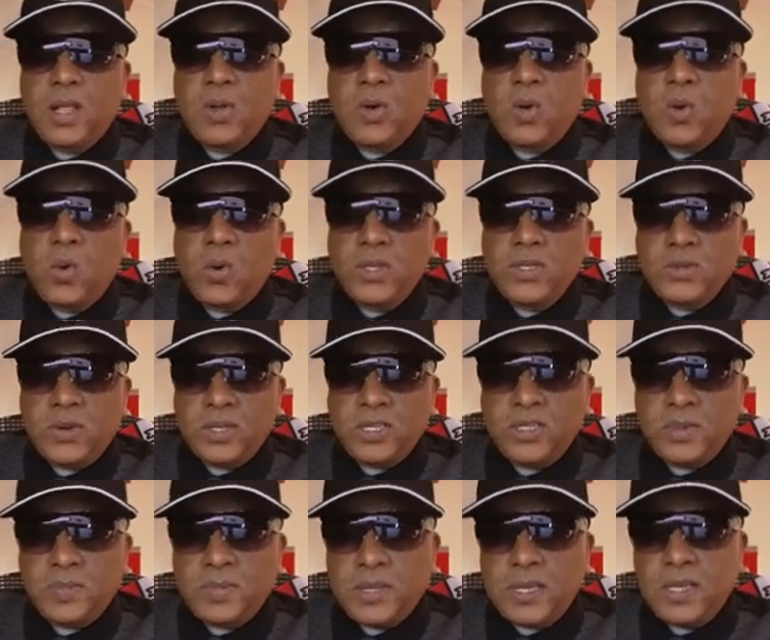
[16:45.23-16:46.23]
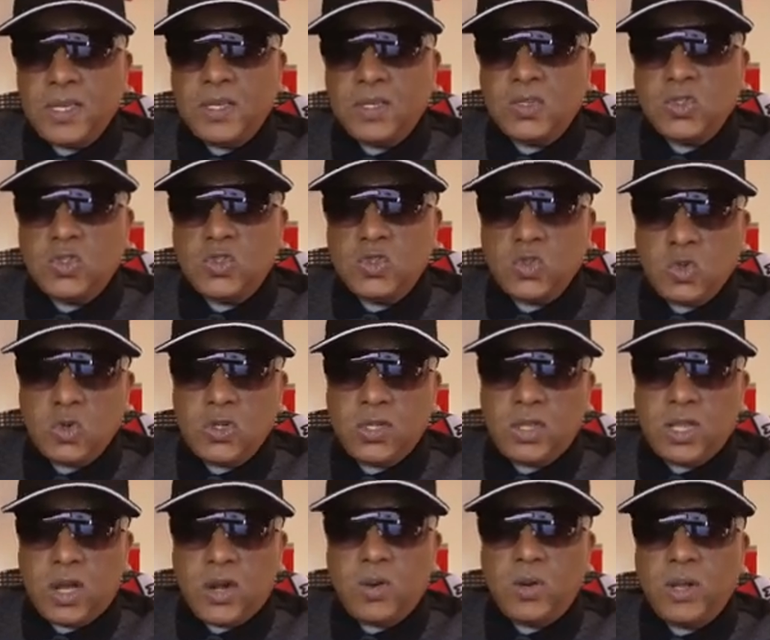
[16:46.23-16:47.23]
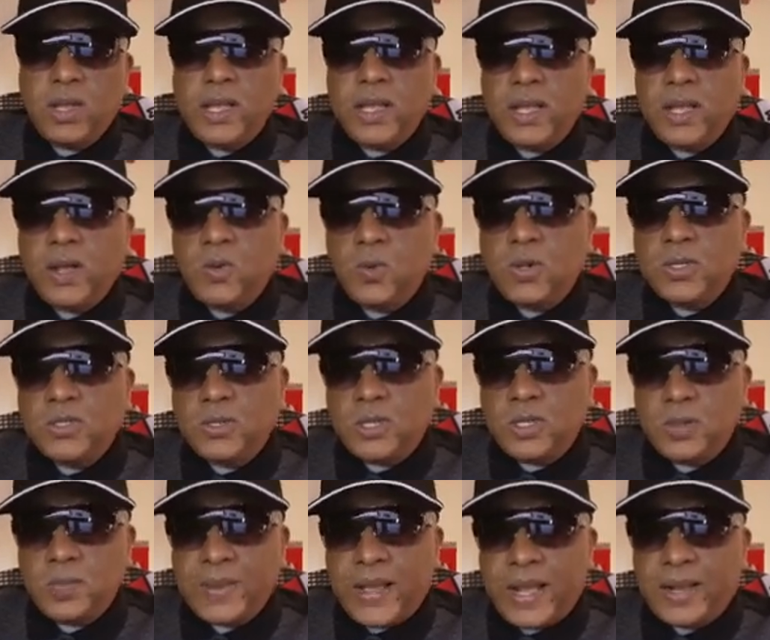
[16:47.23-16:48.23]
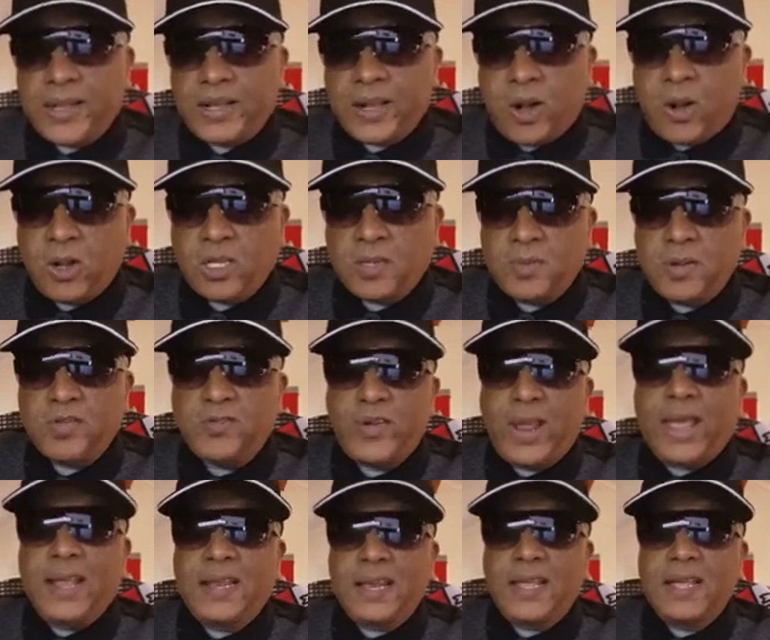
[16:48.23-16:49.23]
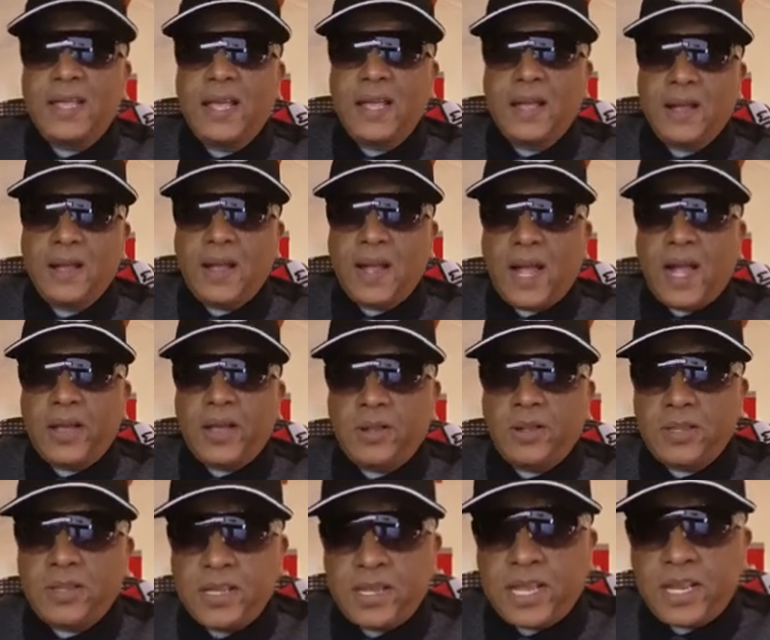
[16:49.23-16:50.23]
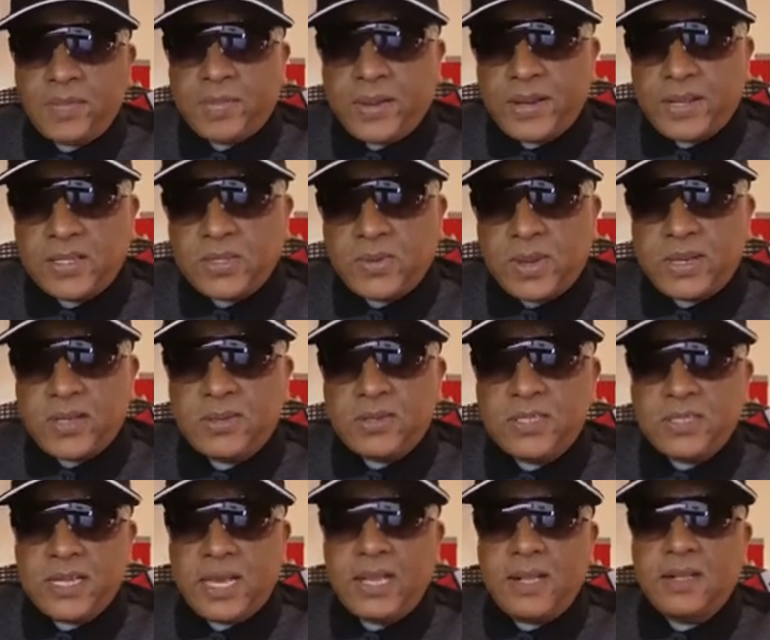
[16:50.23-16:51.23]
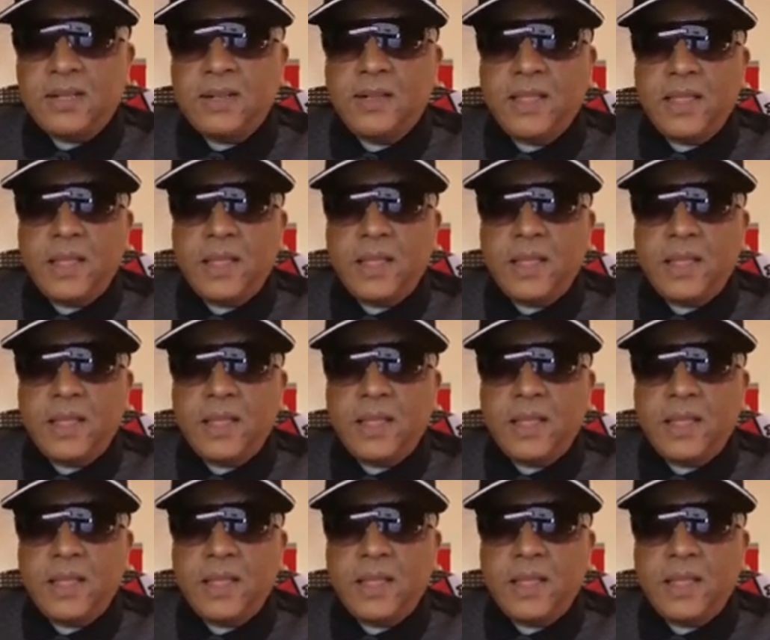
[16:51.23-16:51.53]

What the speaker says: Who is going to be sued though? Who is going to be held accountable? Frankly, I don't think anybody is going to jail.